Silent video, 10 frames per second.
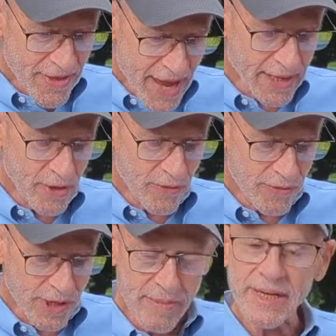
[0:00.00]
Thank
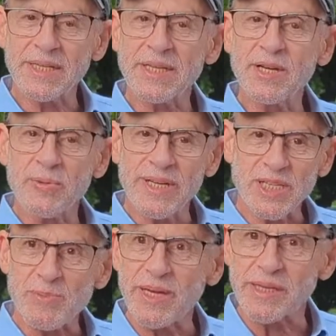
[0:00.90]
you for coming to hear
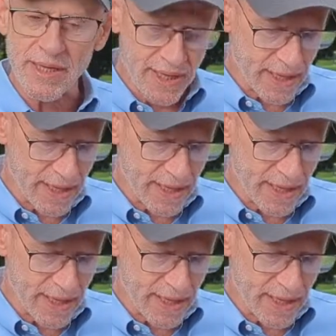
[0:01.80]
me speak